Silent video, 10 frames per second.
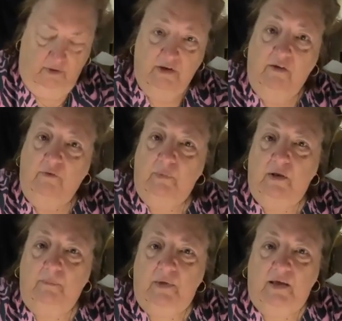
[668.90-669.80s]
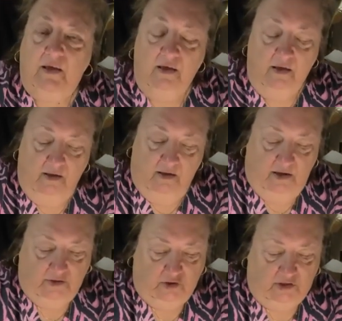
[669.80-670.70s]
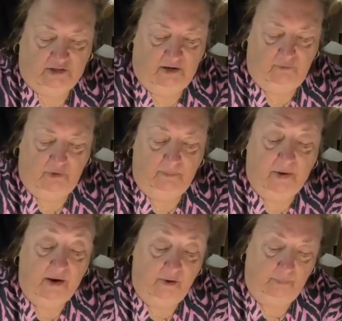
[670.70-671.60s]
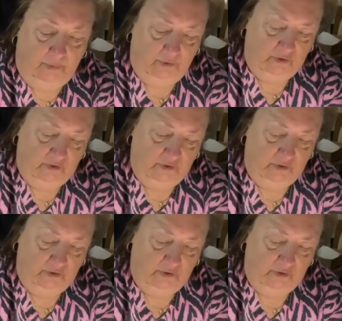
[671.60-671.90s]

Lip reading: Or never been a big, I should say, repair